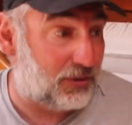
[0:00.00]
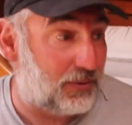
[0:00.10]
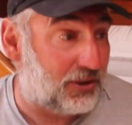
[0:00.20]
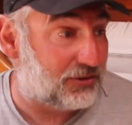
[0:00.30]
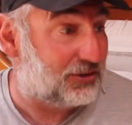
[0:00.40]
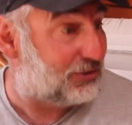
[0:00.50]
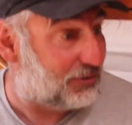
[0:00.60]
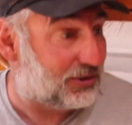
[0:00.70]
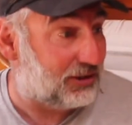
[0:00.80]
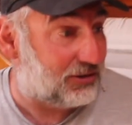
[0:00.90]
the person you're
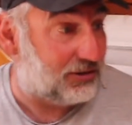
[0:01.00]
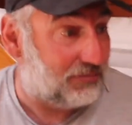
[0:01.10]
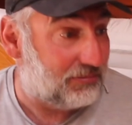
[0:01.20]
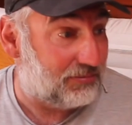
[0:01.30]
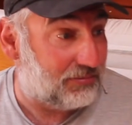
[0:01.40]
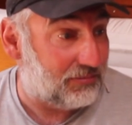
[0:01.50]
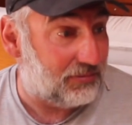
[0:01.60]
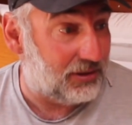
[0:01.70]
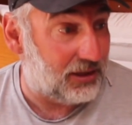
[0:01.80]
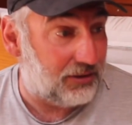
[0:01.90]
talking to,
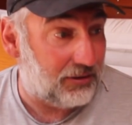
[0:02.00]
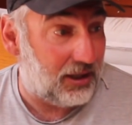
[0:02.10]
and